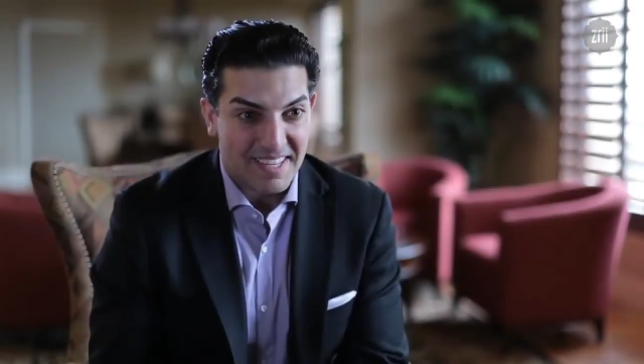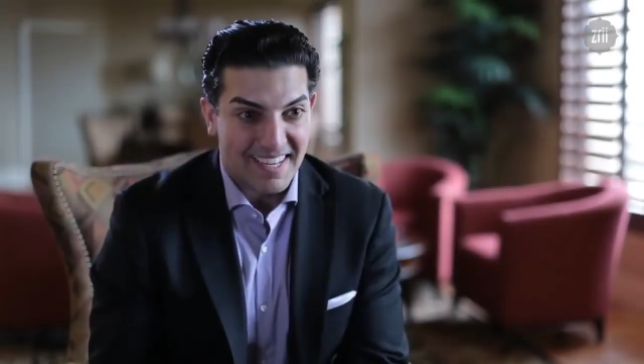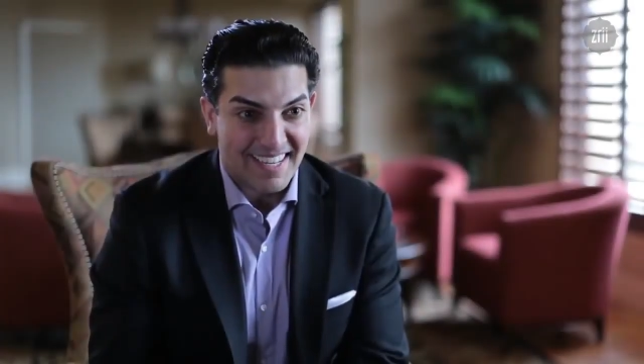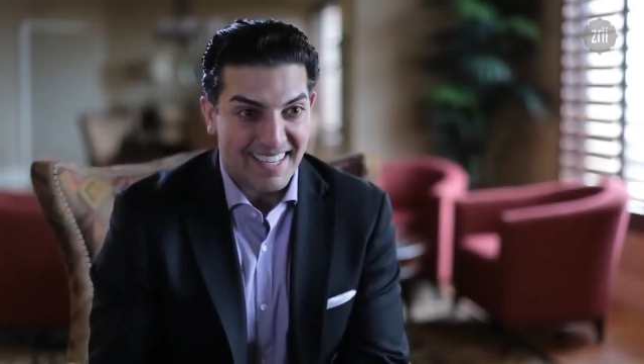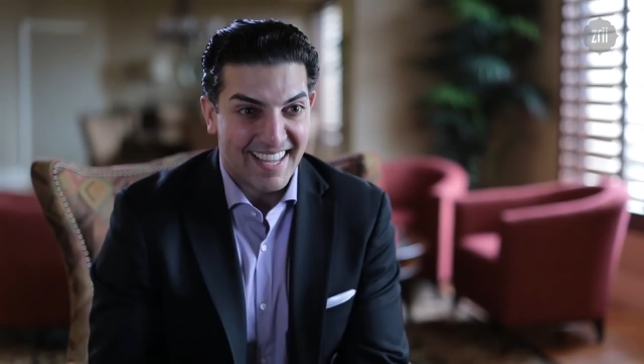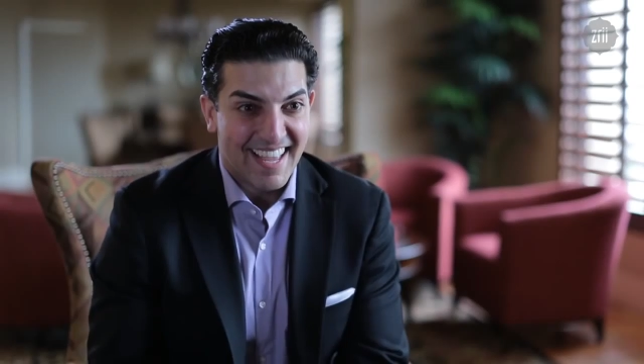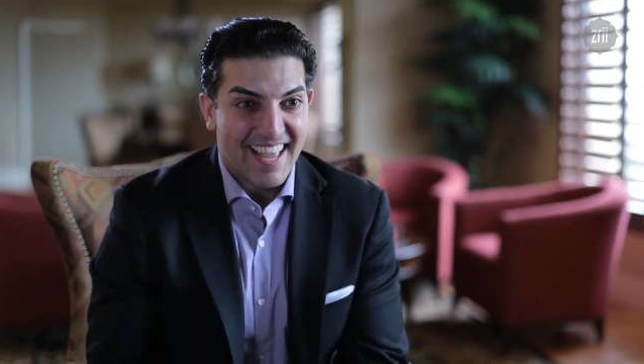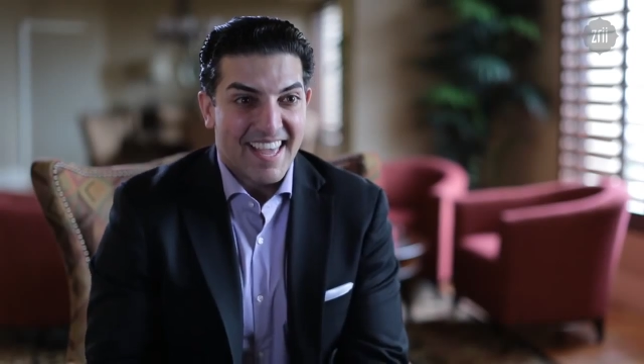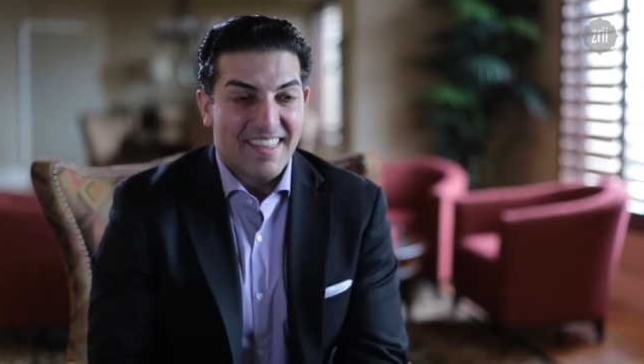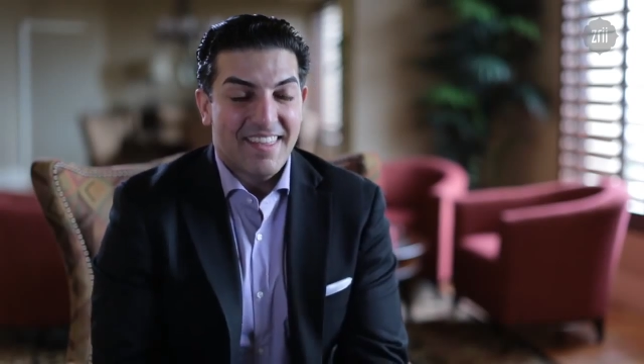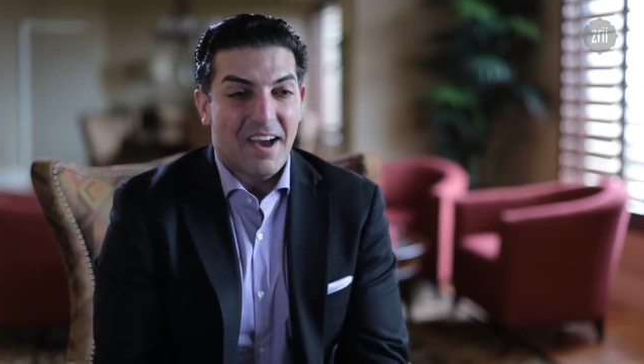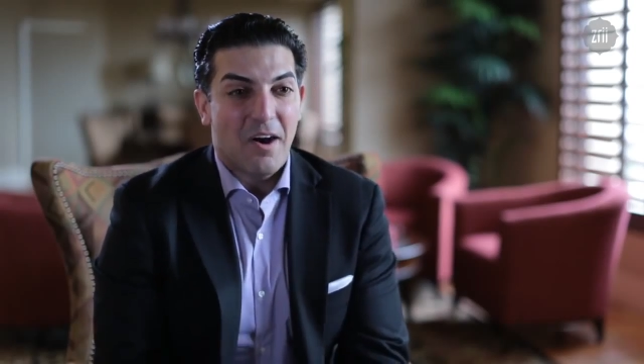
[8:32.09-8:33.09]
meeting
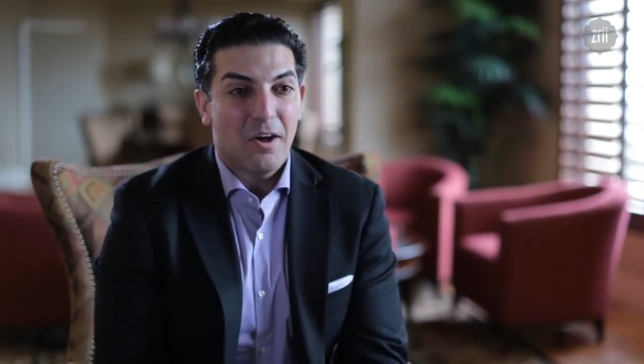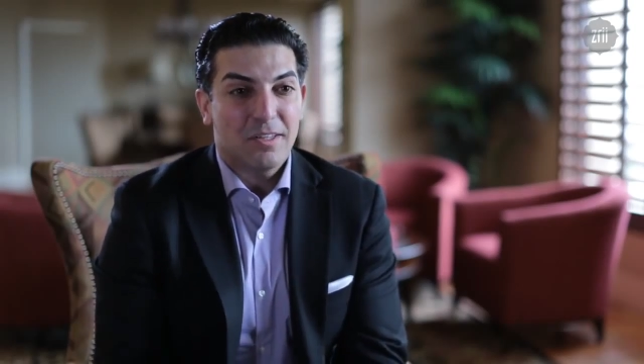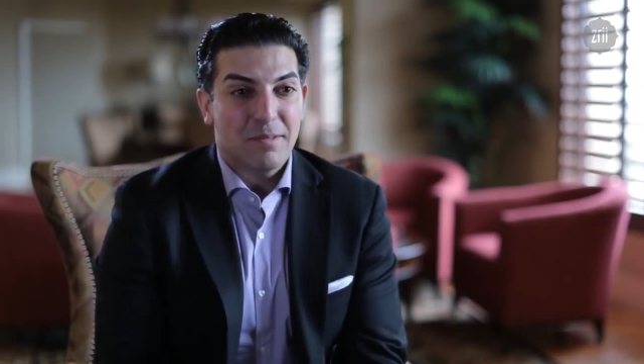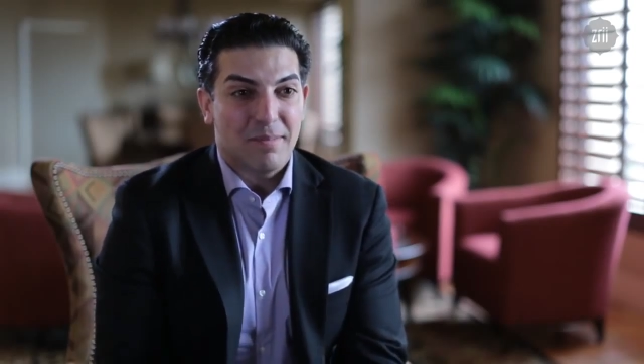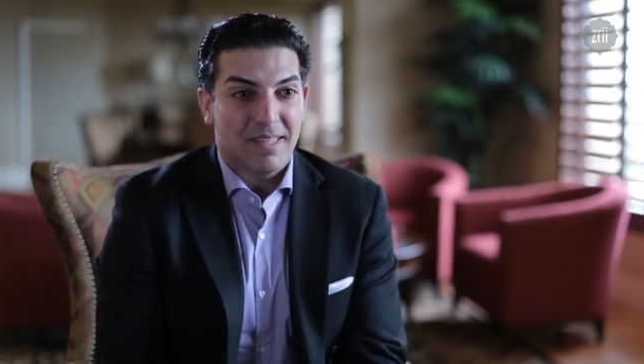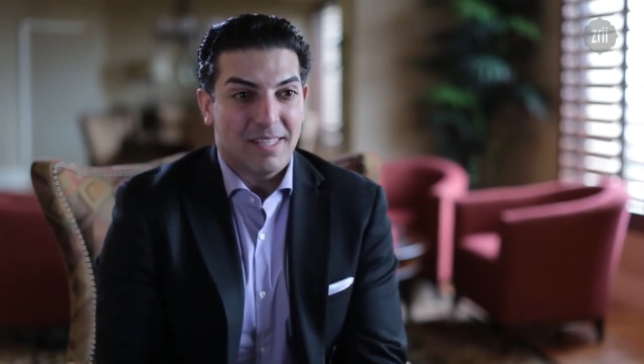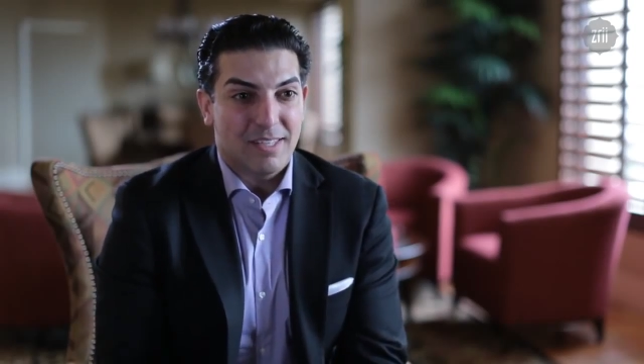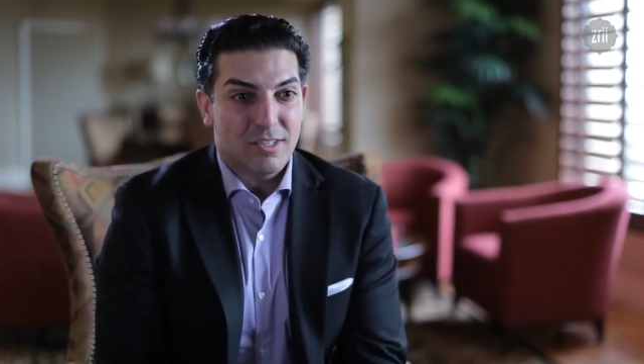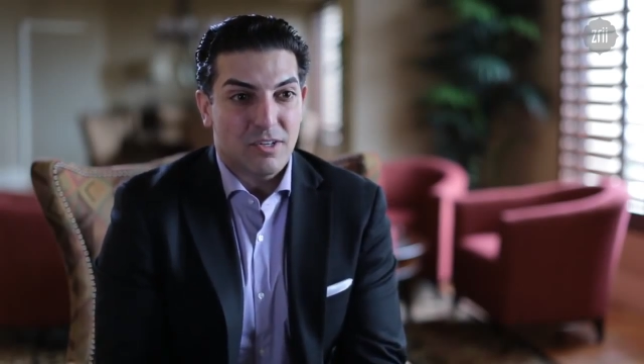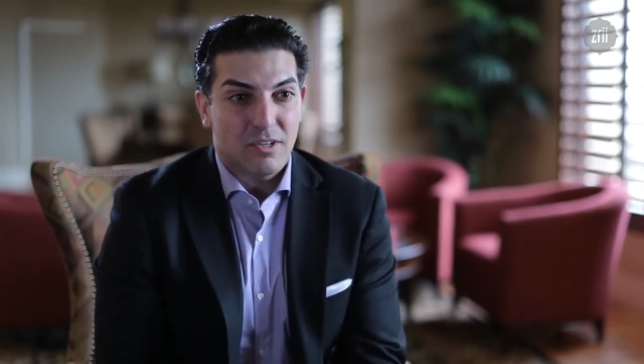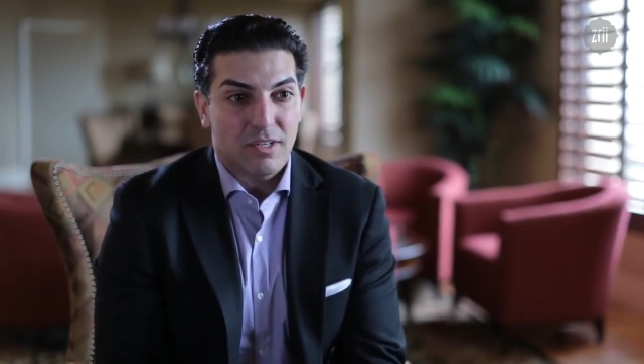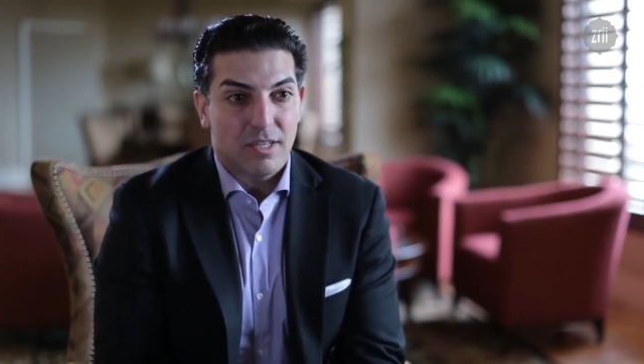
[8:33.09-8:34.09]
that ultimately
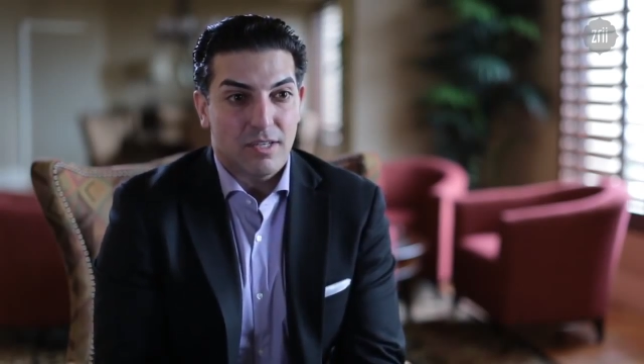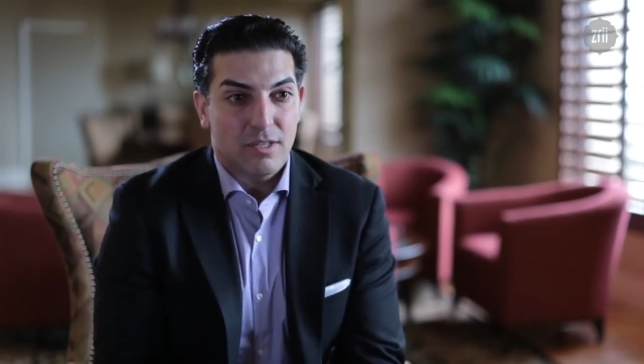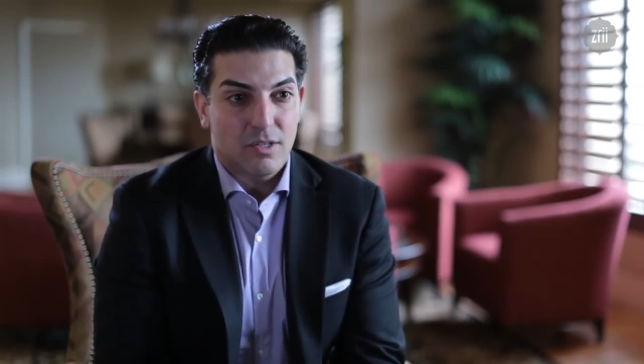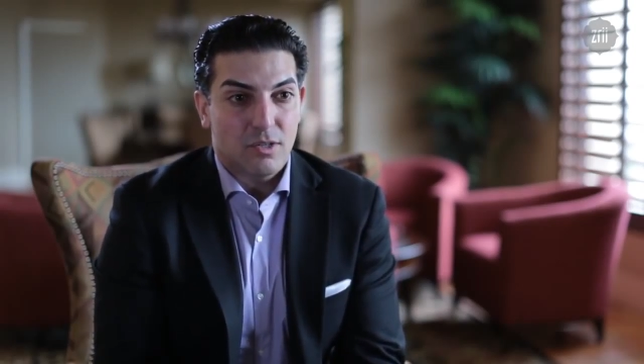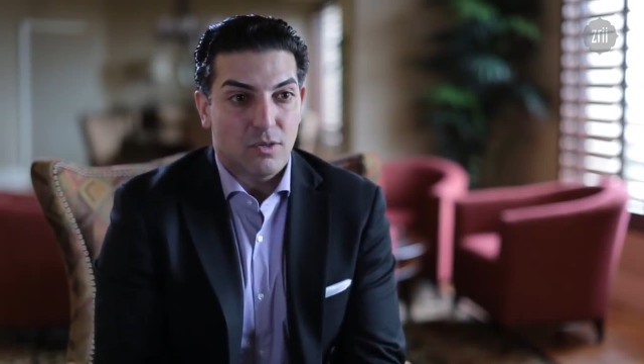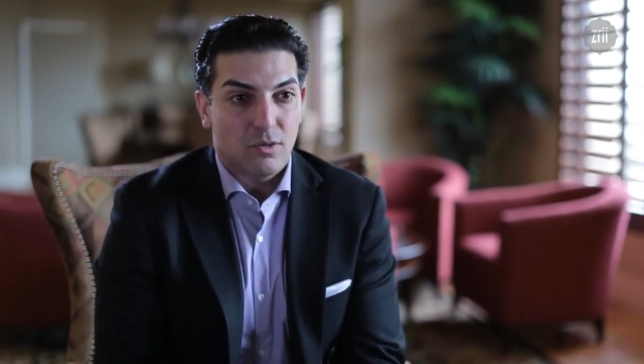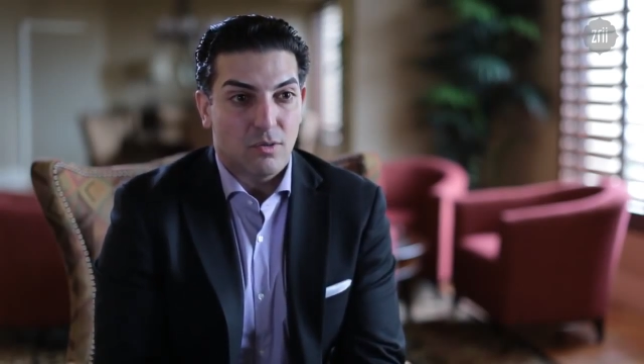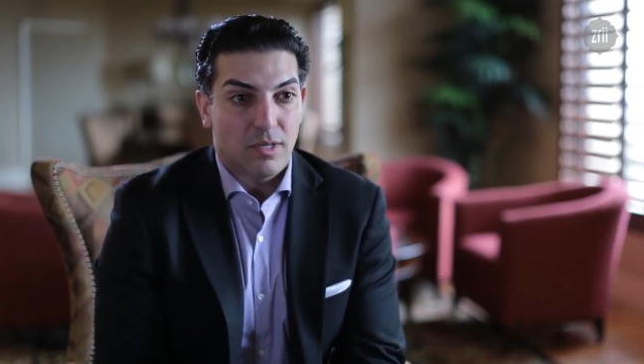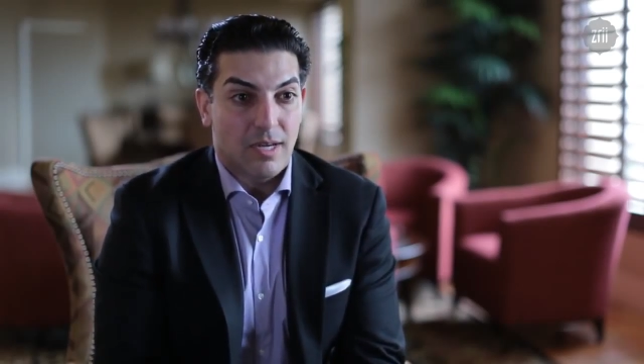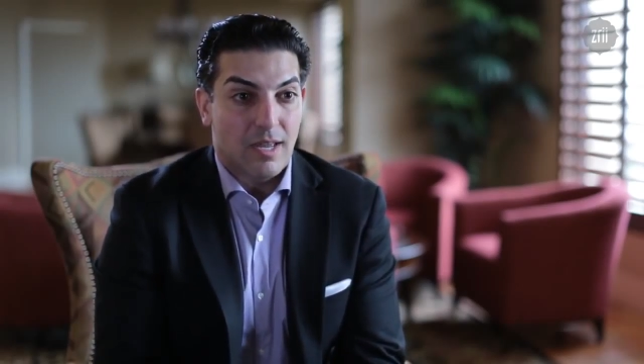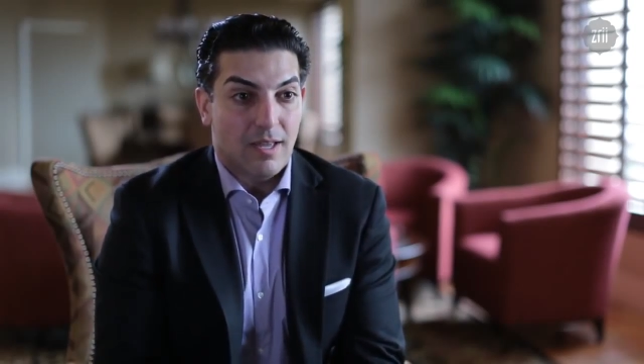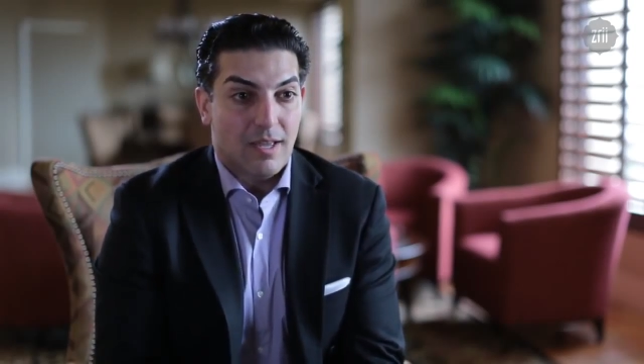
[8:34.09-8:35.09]
turned into
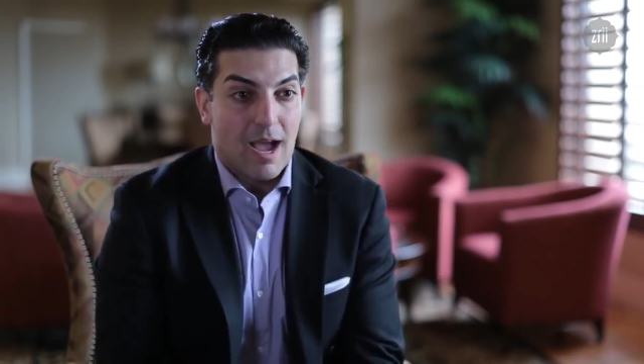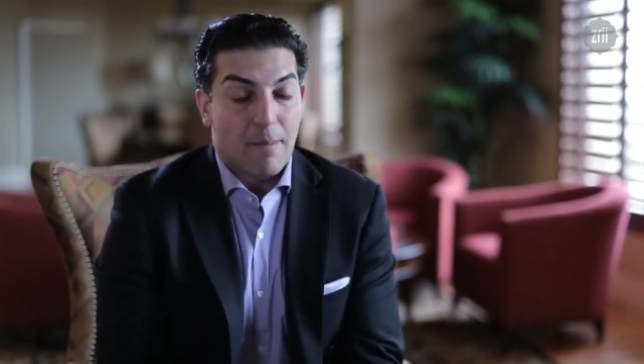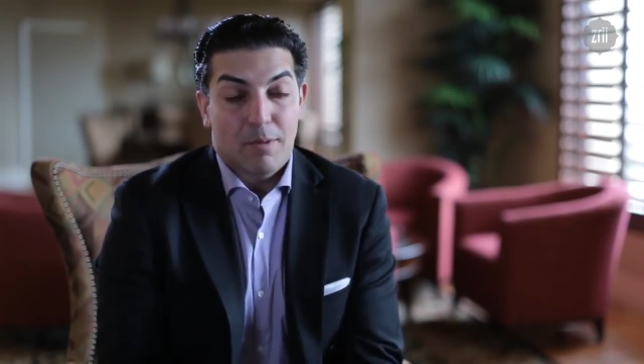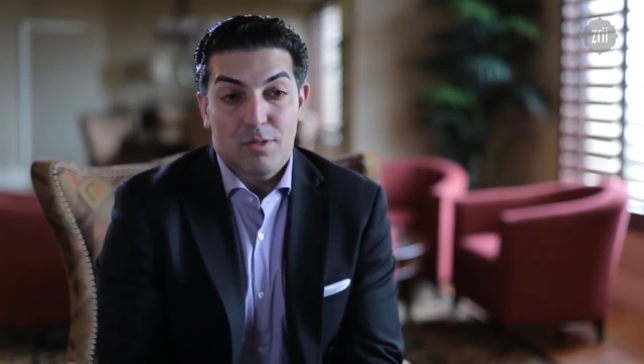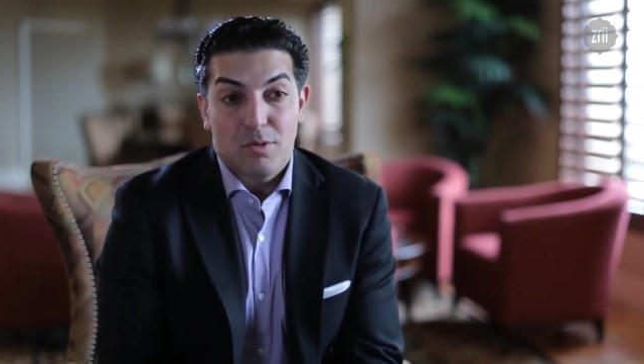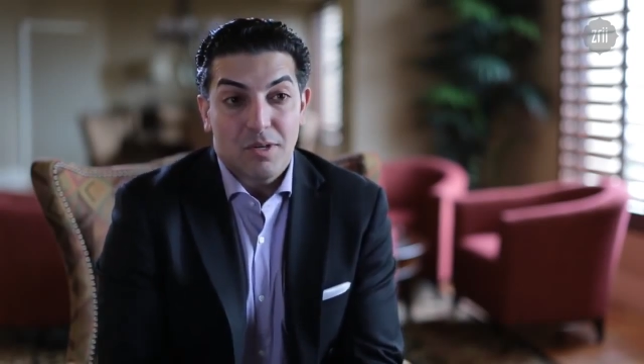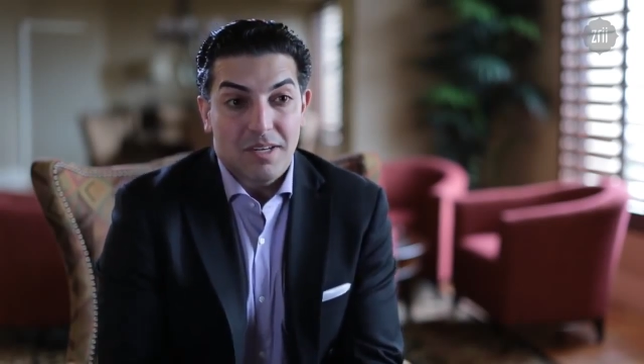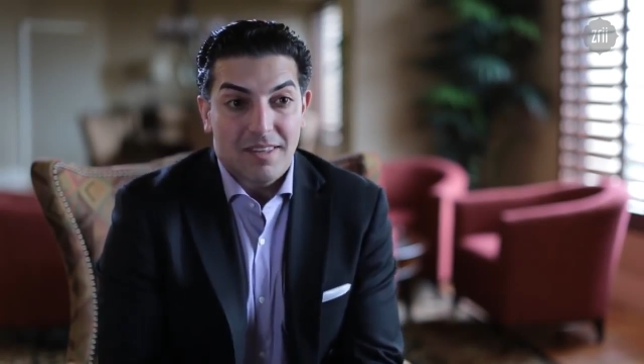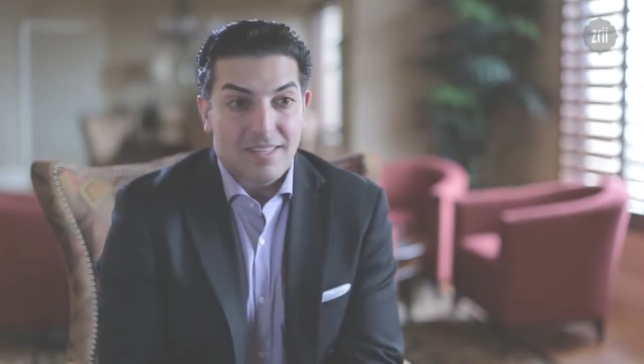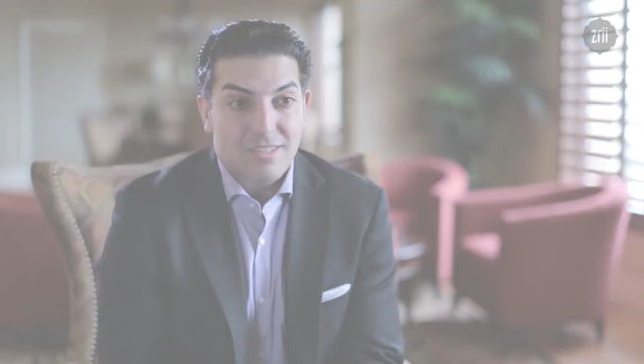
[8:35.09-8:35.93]
an opportunity